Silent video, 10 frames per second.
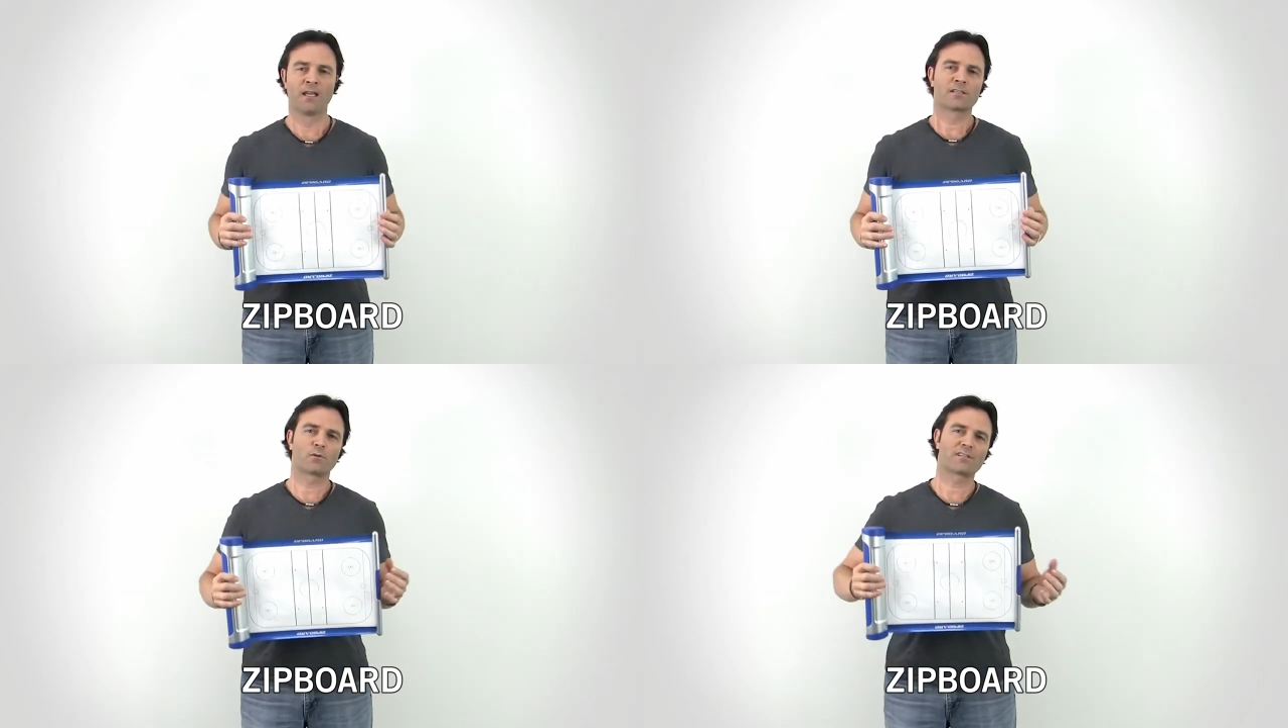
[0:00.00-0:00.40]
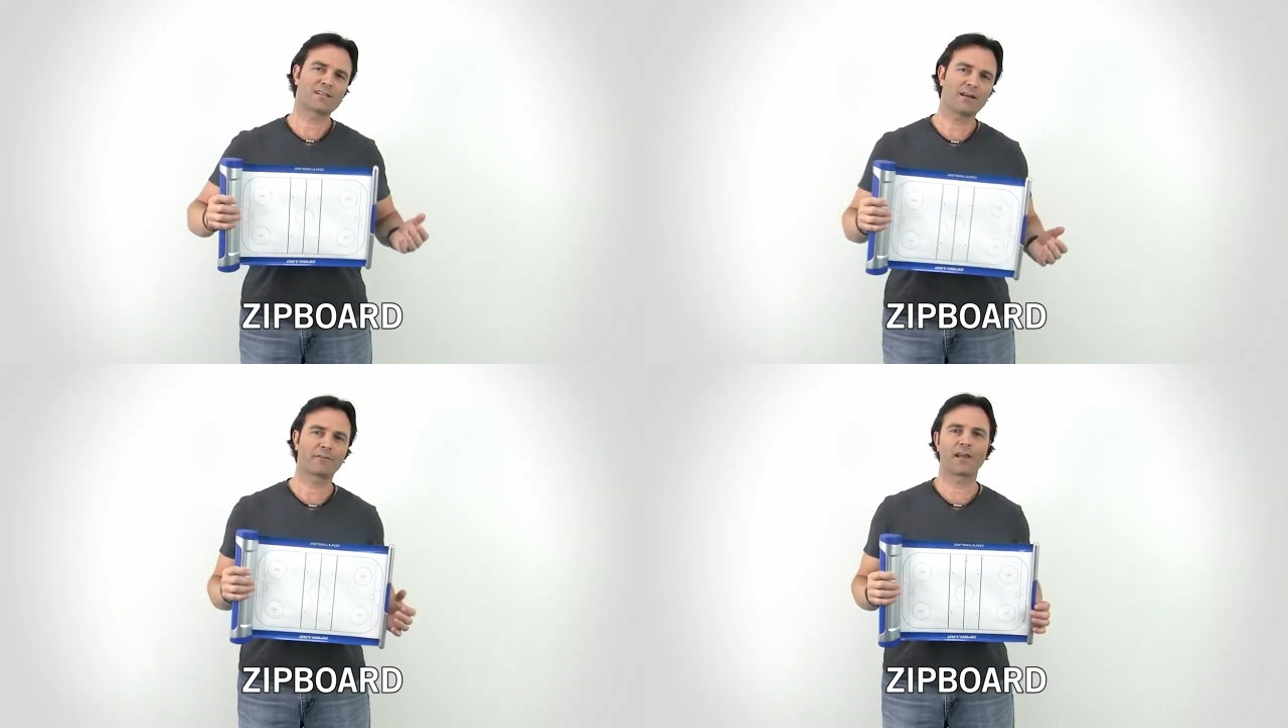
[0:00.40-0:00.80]
So
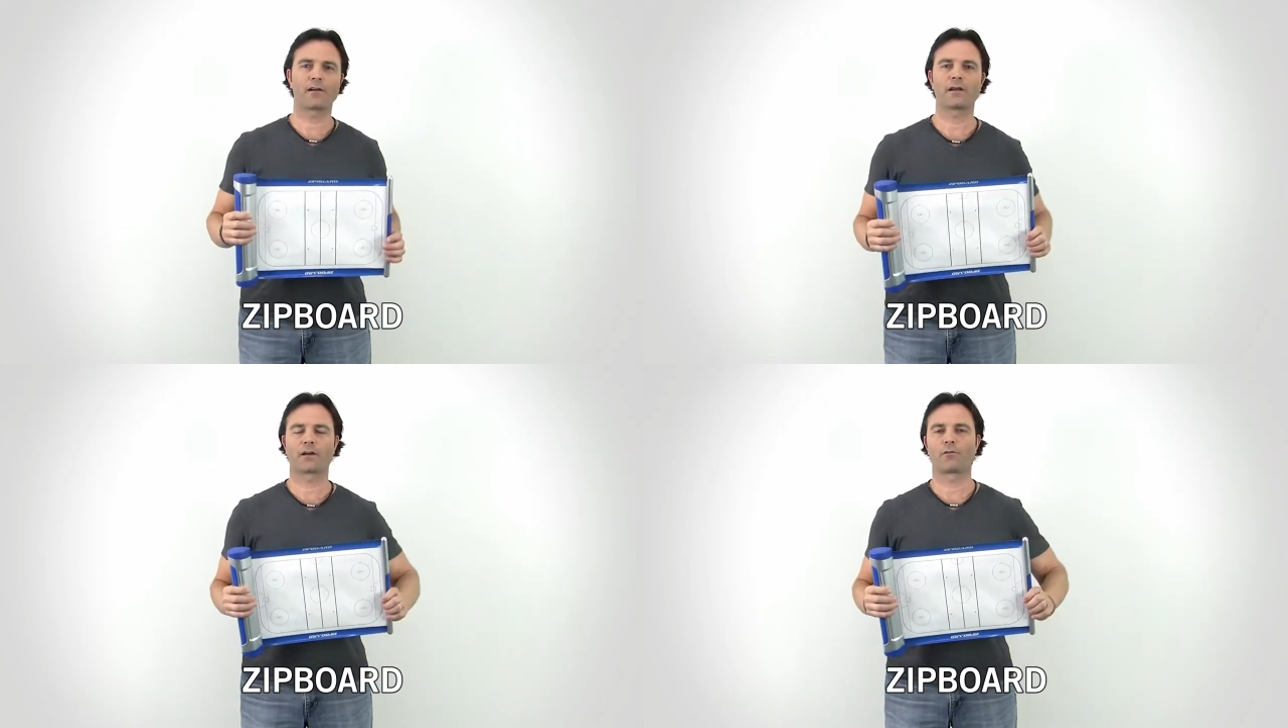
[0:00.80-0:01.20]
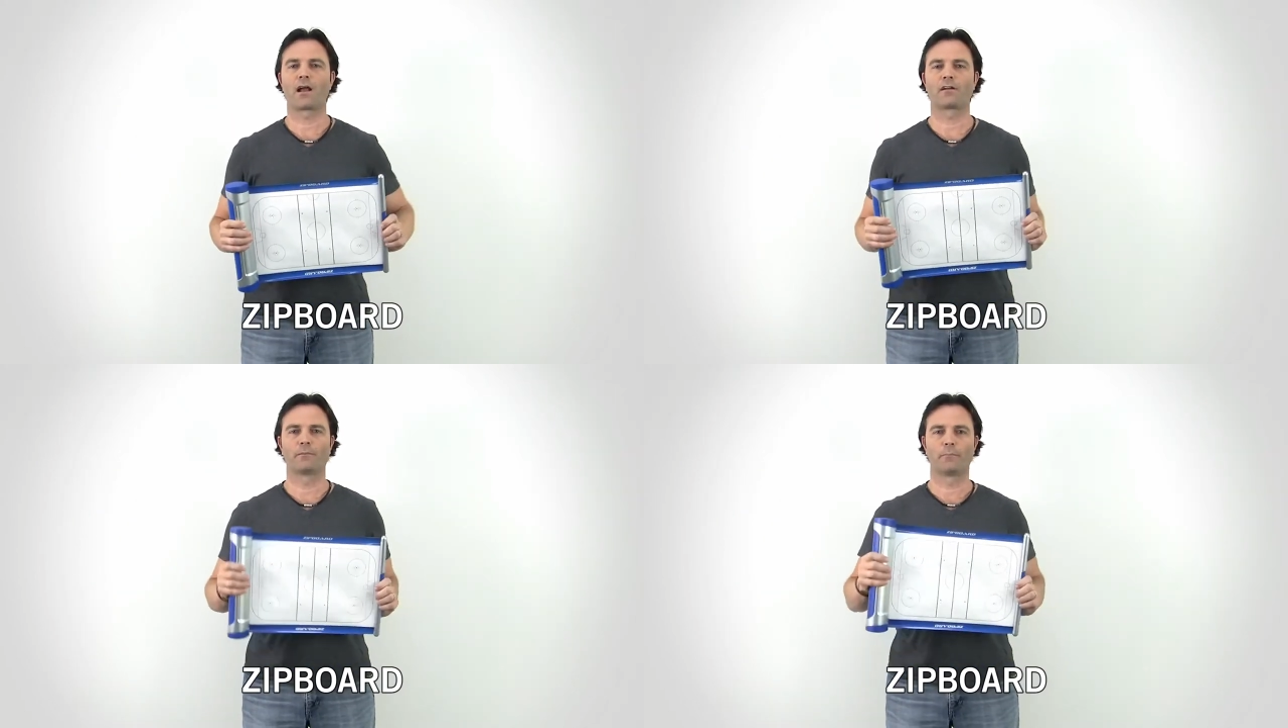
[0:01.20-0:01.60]
instead of carrying
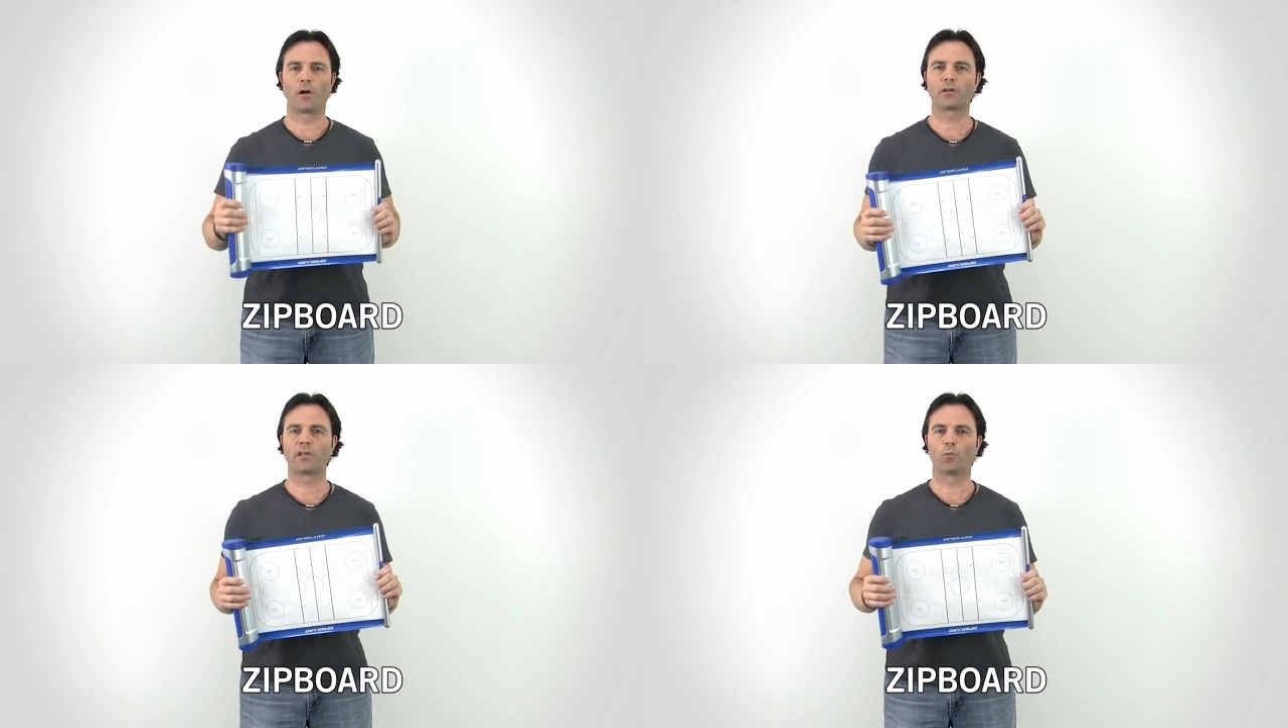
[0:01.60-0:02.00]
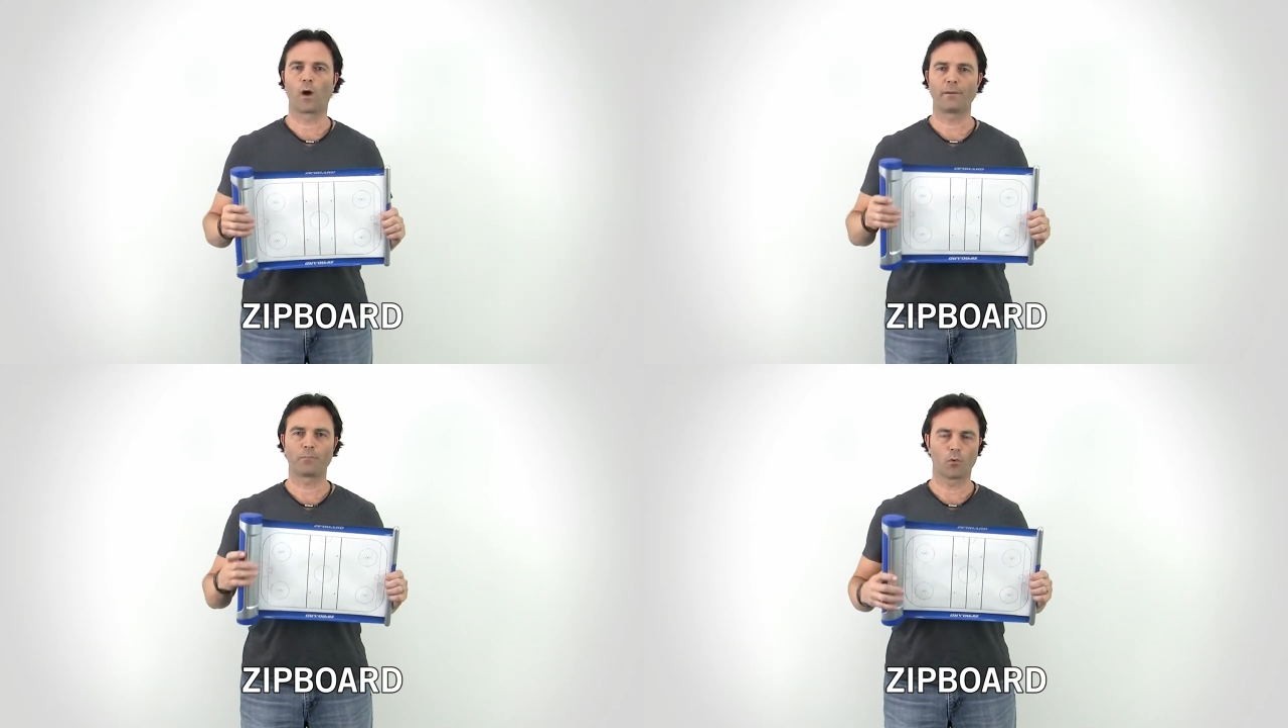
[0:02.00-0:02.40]
around a bulky
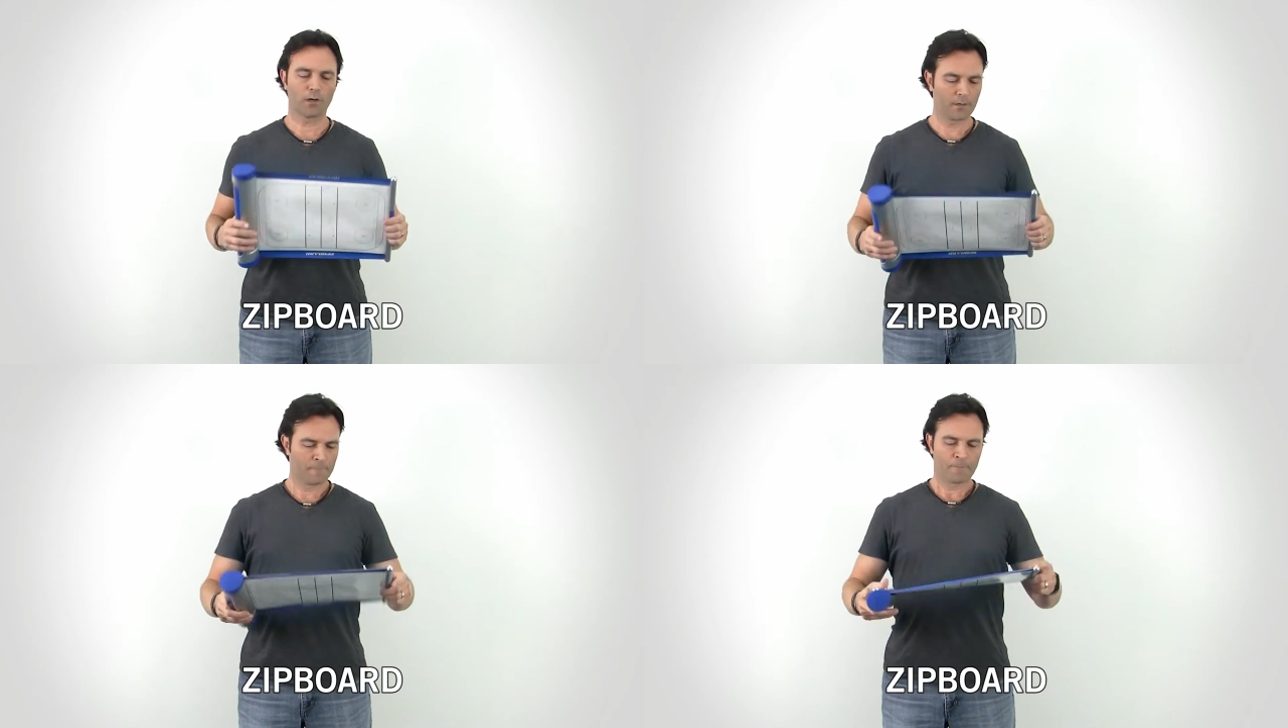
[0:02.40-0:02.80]
whiteboard,